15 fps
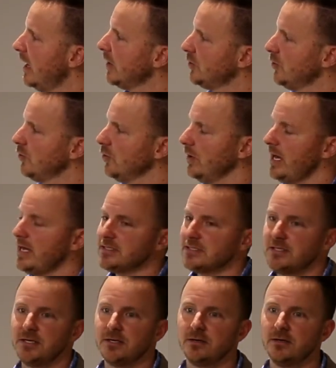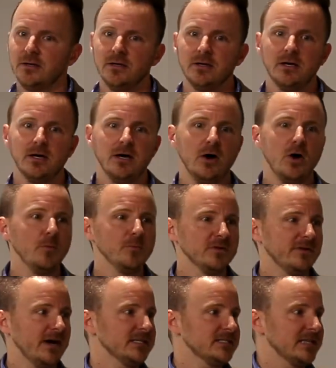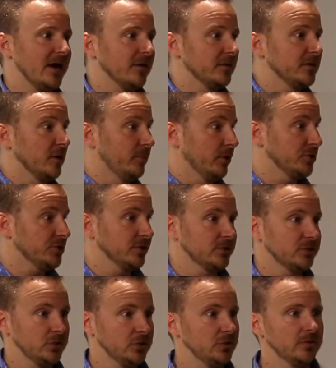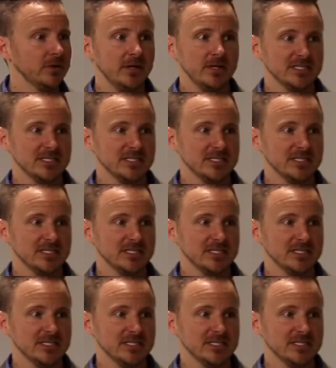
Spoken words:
Google has their home device now that they're pushing too.